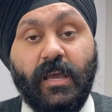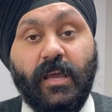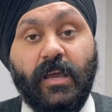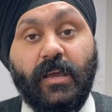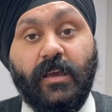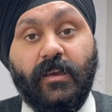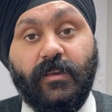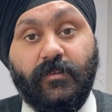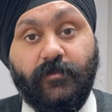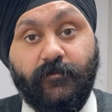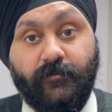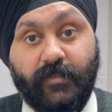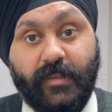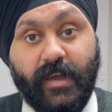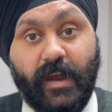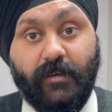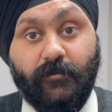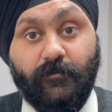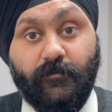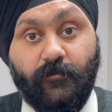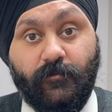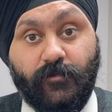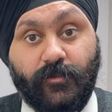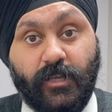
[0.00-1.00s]
So
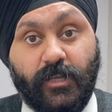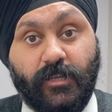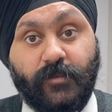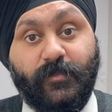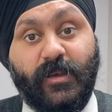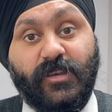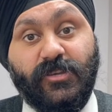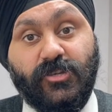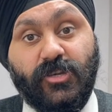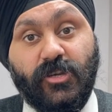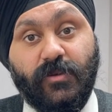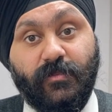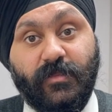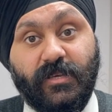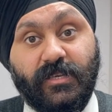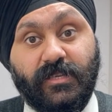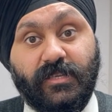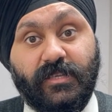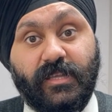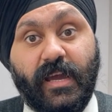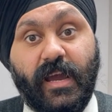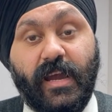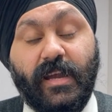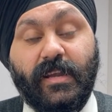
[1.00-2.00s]
that suspension
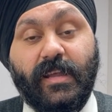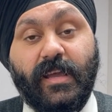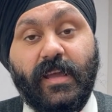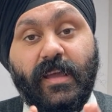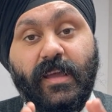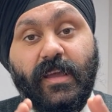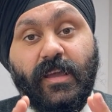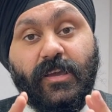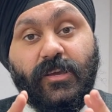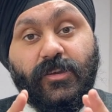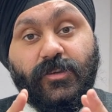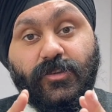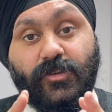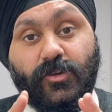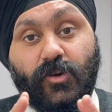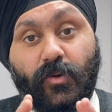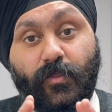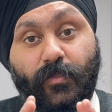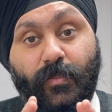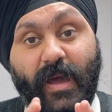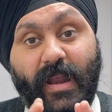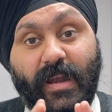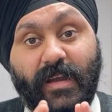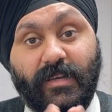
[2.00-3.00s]
means that your
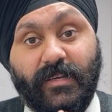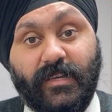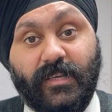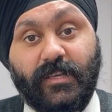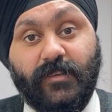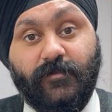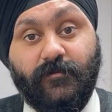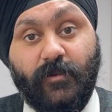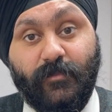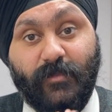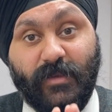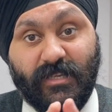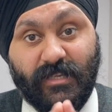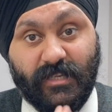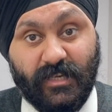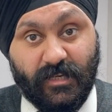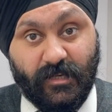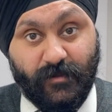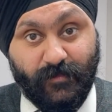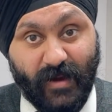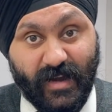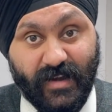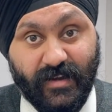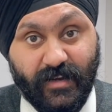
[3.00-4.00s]
penalties will be
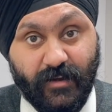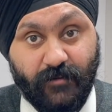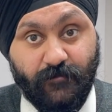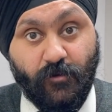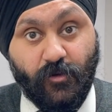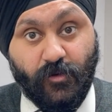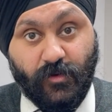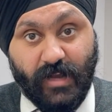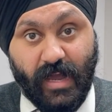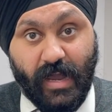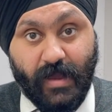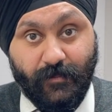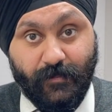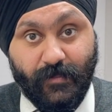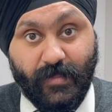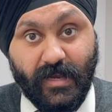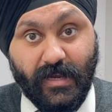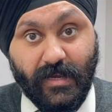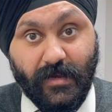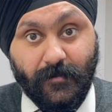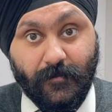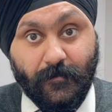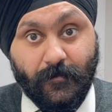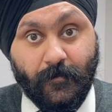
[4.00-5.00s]
suspended for time
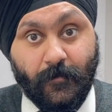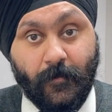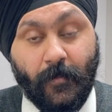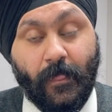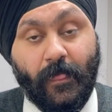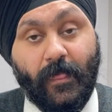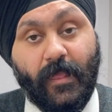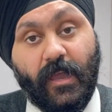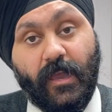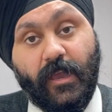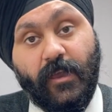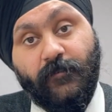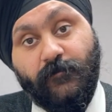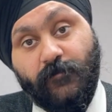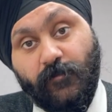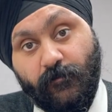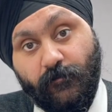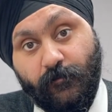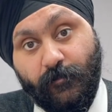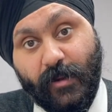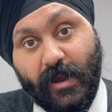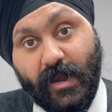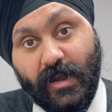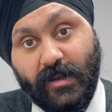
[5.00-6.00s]
being. If
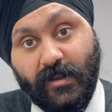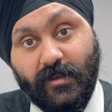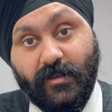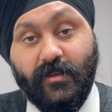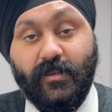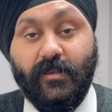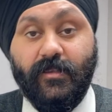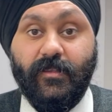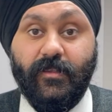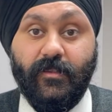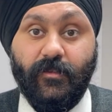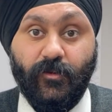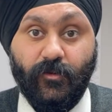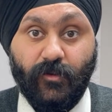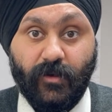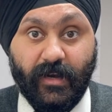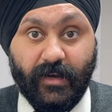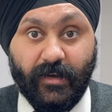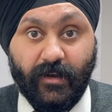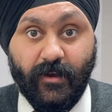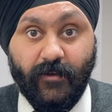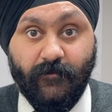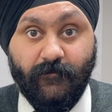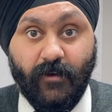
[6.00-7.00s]
you've paid, you
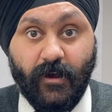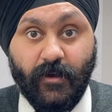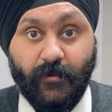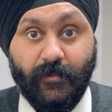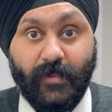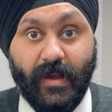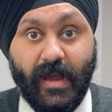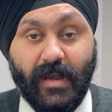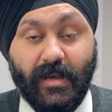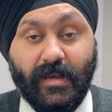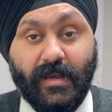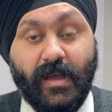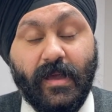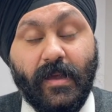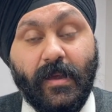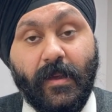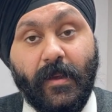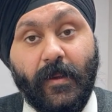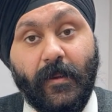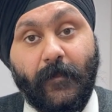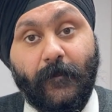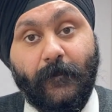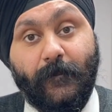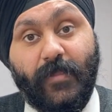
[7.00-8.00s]
get a refund back,
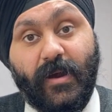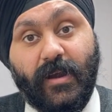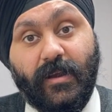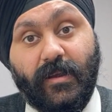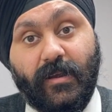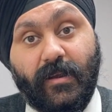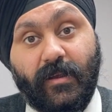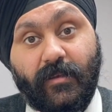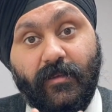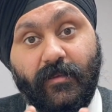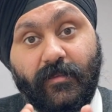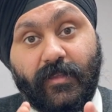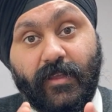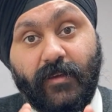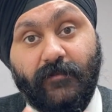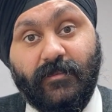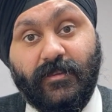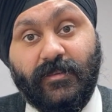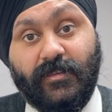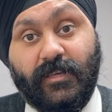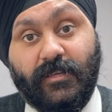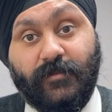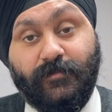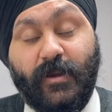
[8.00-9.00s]
but they will
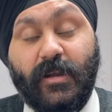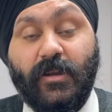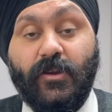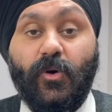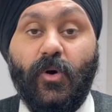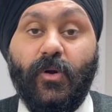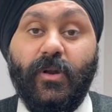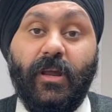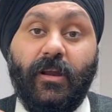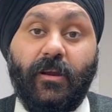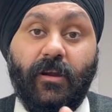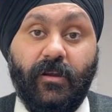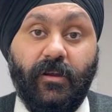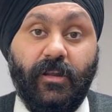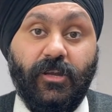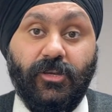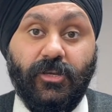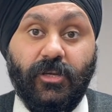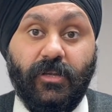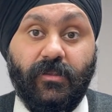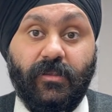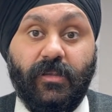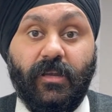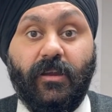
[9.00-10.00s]
suspend on a
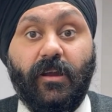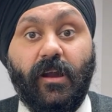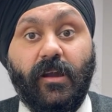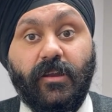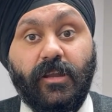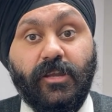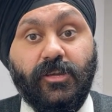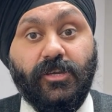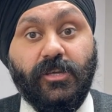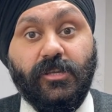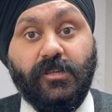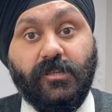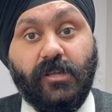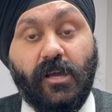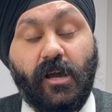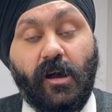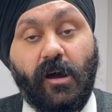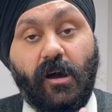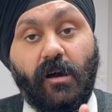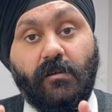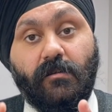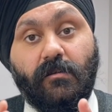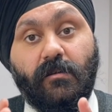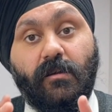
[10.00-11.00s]
condition. The conditions
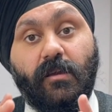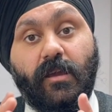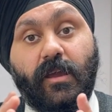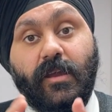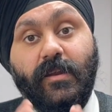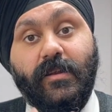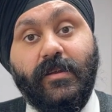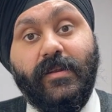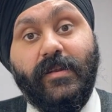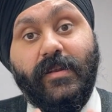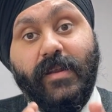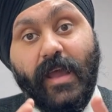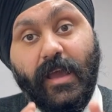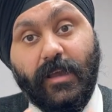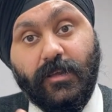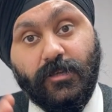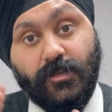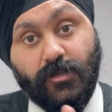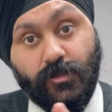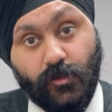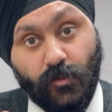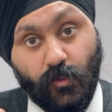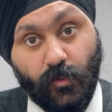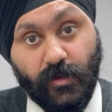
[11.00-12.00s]
are, in
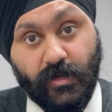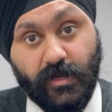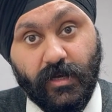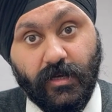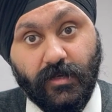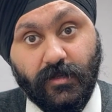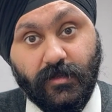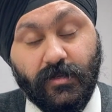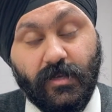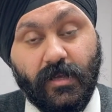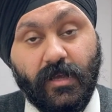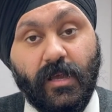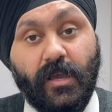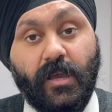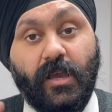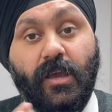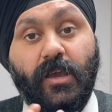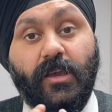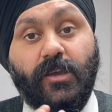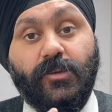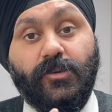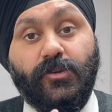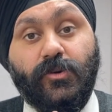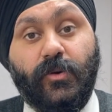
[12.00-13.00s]
next 2 years,
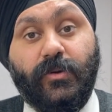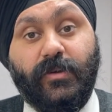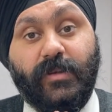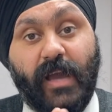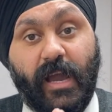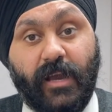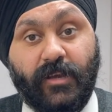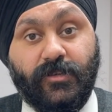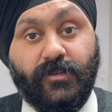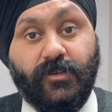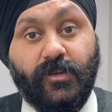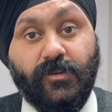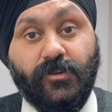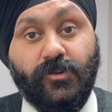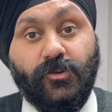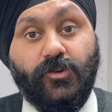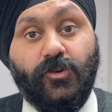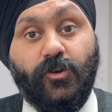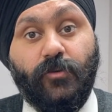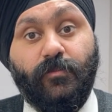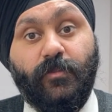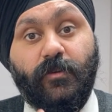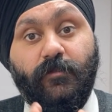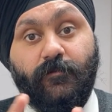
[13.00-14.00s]
your tax return
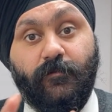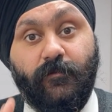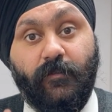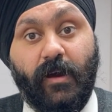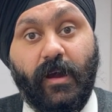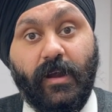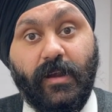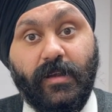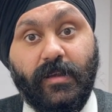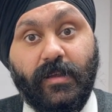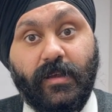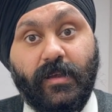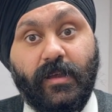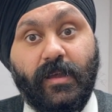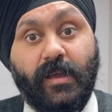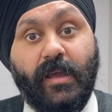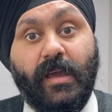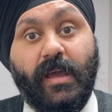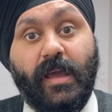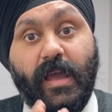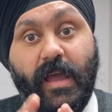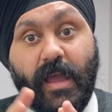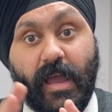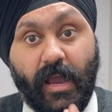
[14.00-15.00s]
should be filed
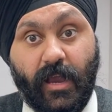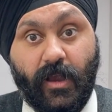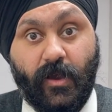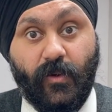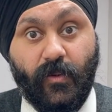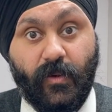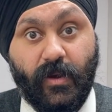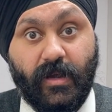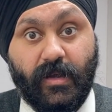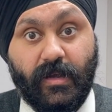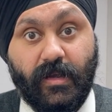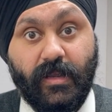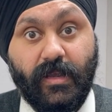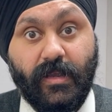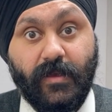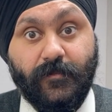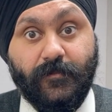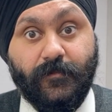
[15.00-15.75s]
accurately,